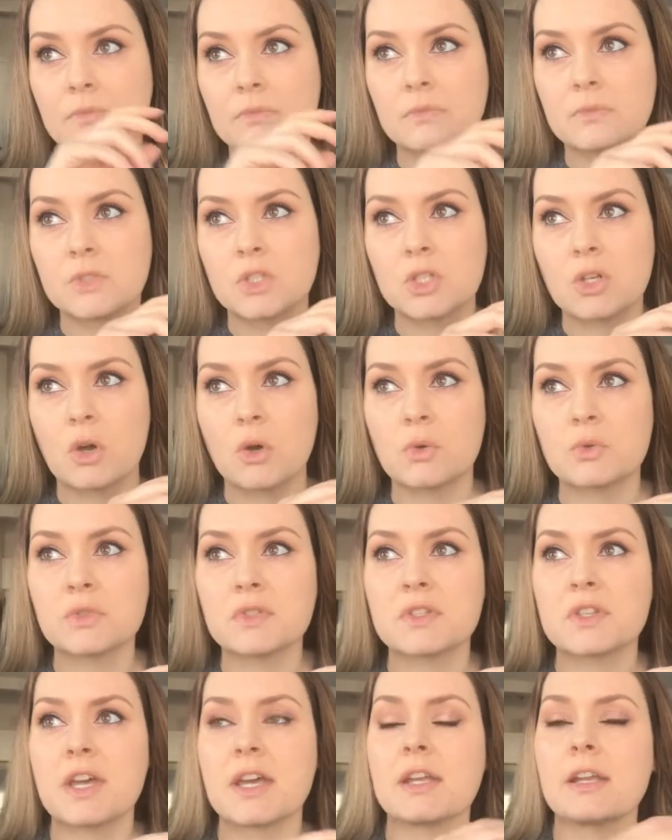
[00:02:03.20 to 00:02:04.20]
Tones
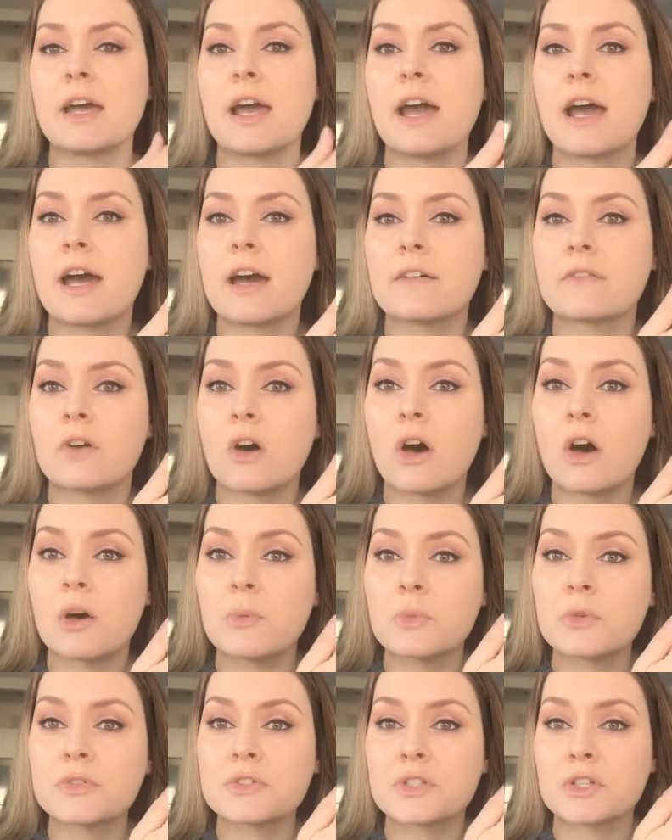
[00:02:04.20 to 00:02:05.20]
that have
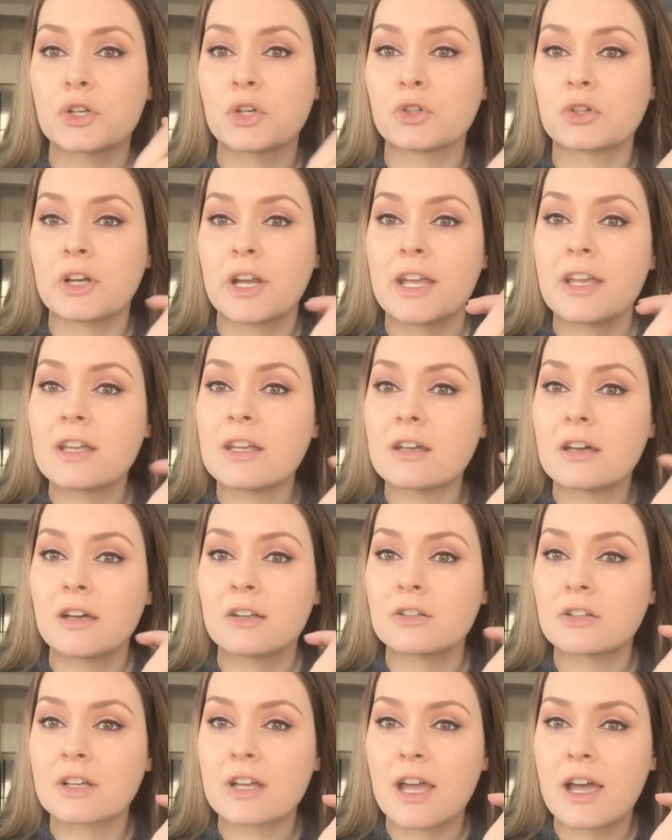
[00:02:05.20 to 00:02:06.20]
almost a gray
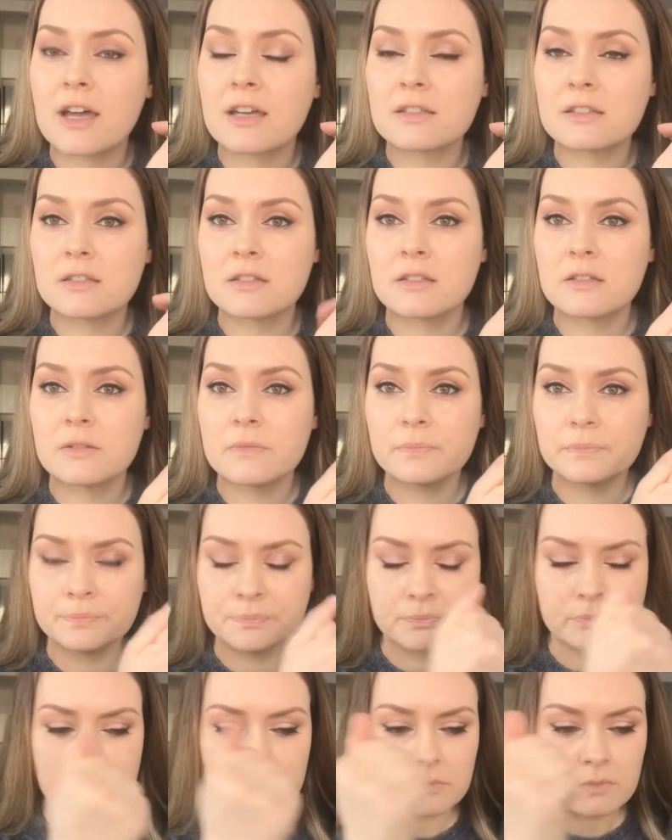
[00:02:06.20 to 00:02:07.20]
undercast to them
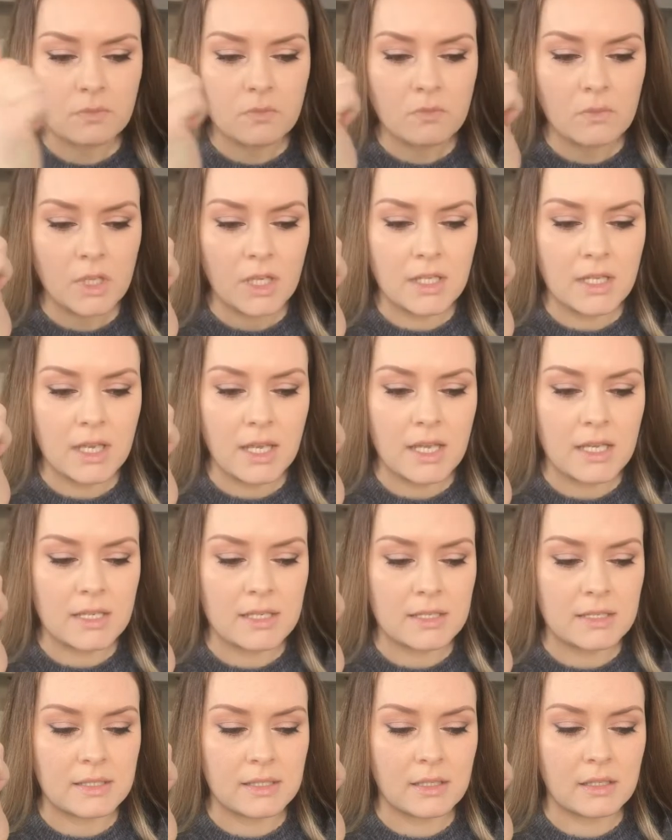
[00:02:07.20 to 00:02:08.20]

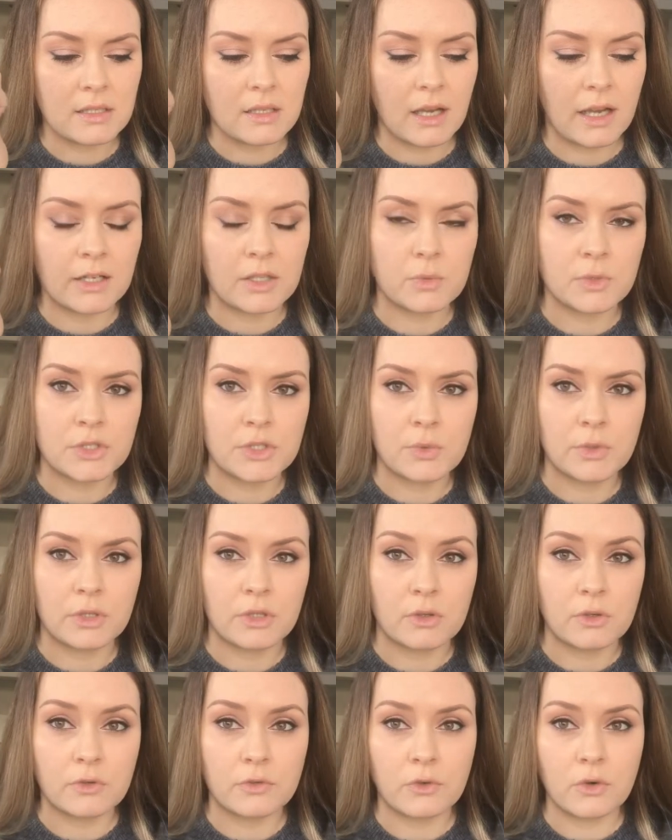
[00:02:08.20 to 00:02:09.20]
is kind of what you want to
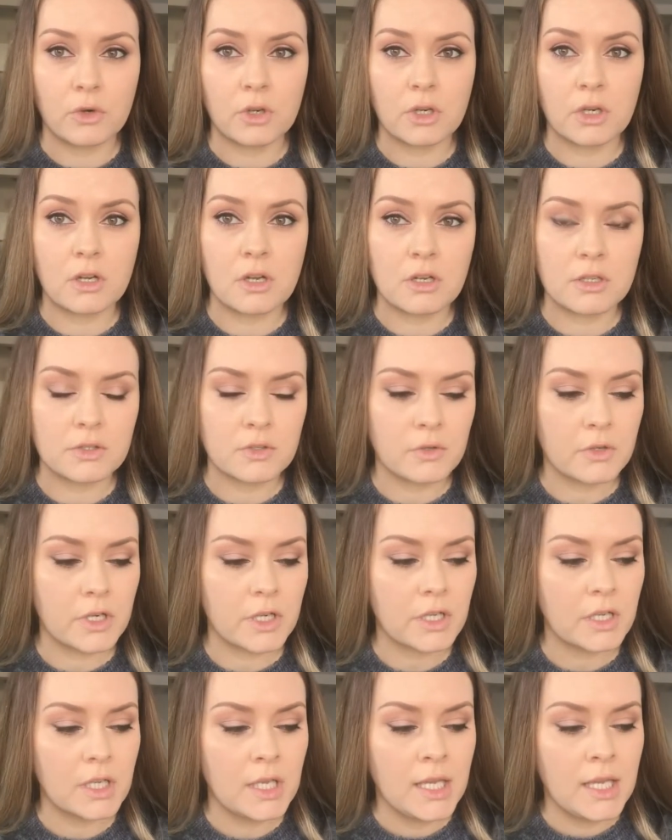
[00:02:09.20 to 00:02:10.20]
go for in contouring,
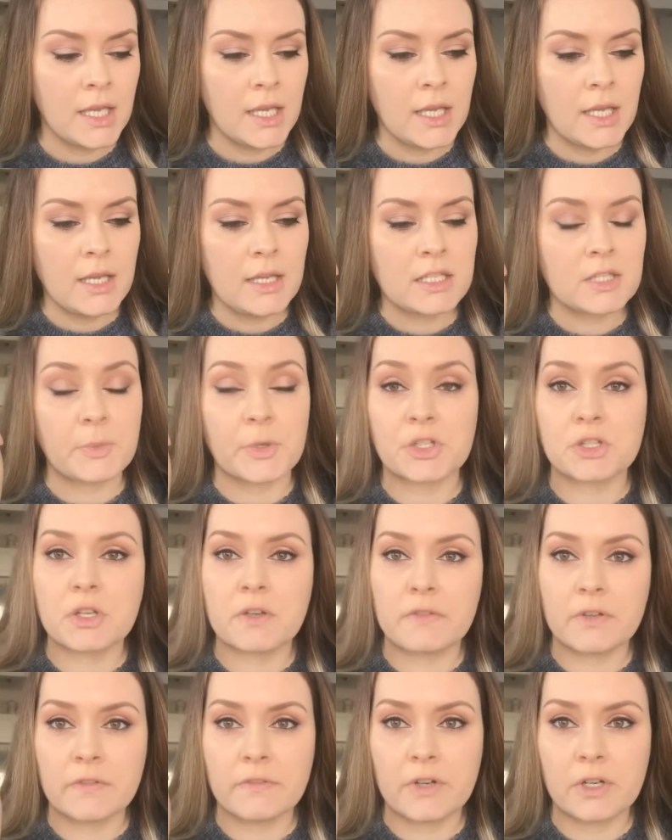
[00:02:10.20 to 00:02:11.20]
especially if
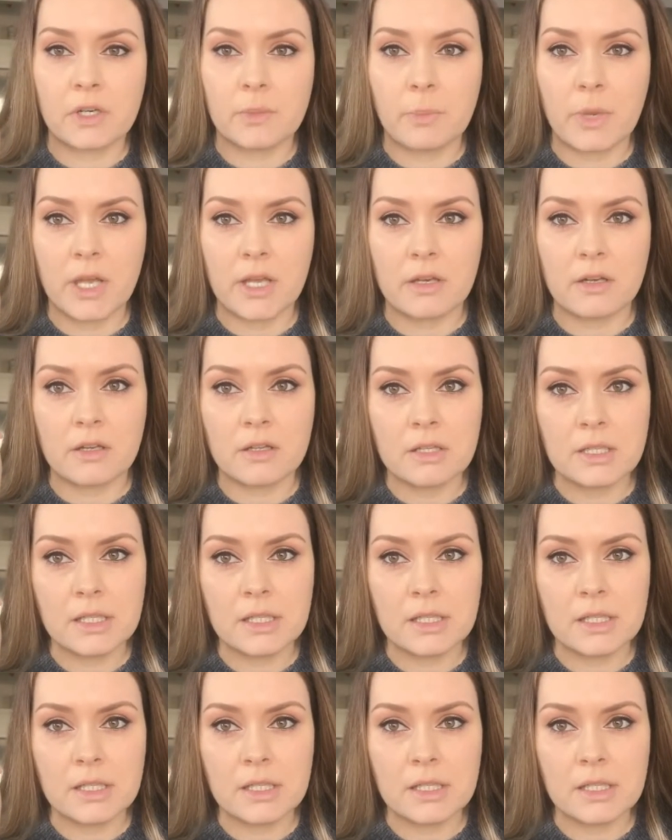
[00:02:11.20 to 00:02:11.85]
you're very pale.